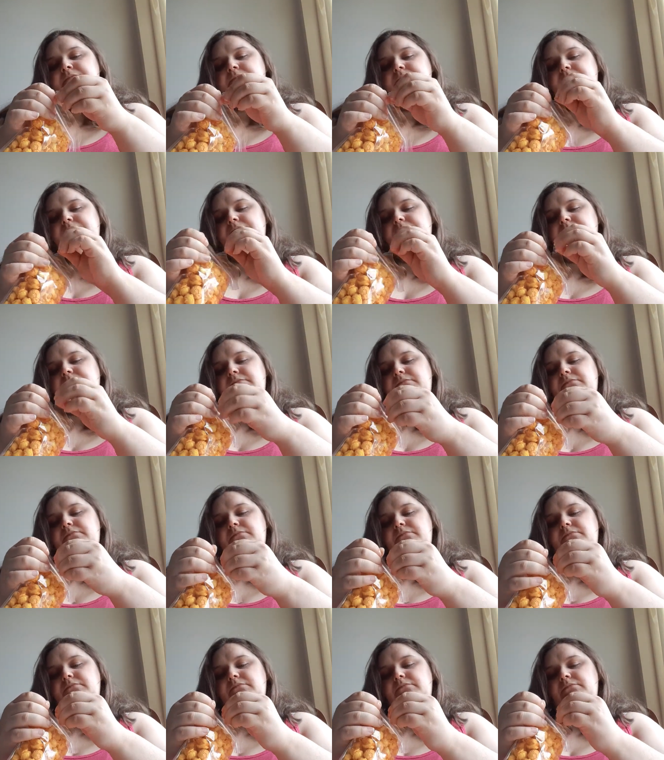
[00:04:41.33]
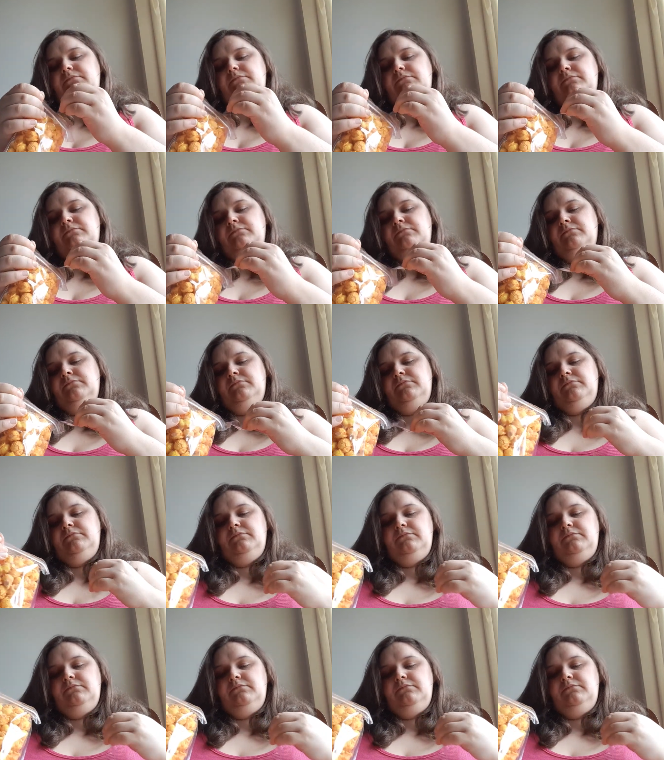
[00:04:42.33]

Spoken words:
[no speech]